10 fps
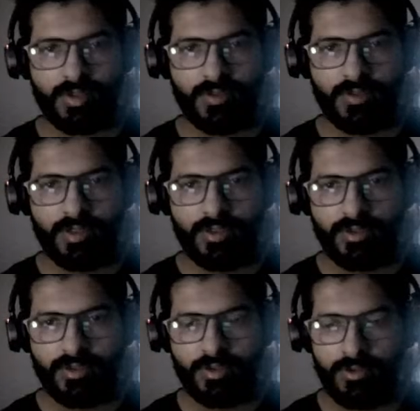we are good to
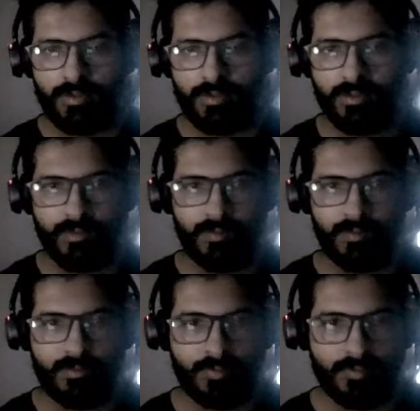go.
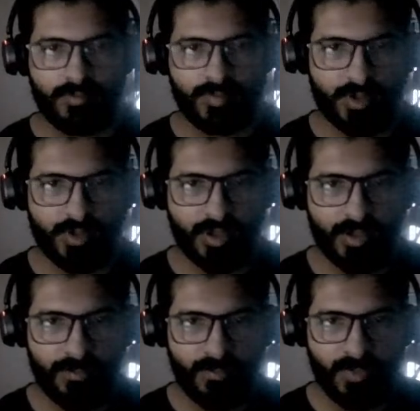Okay.
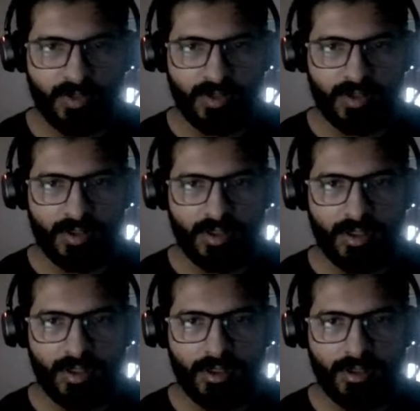
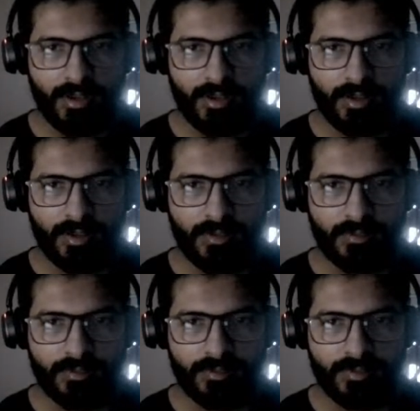And
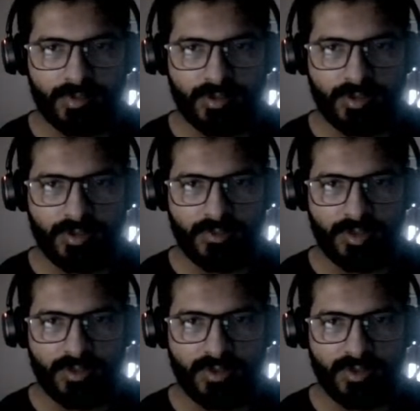what is
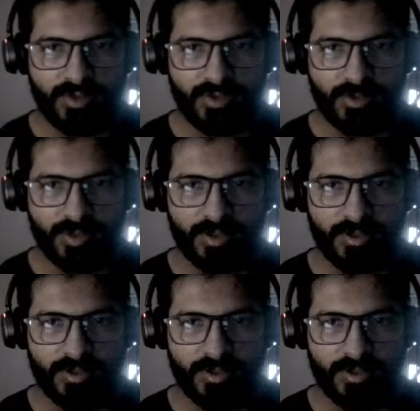the issue, man?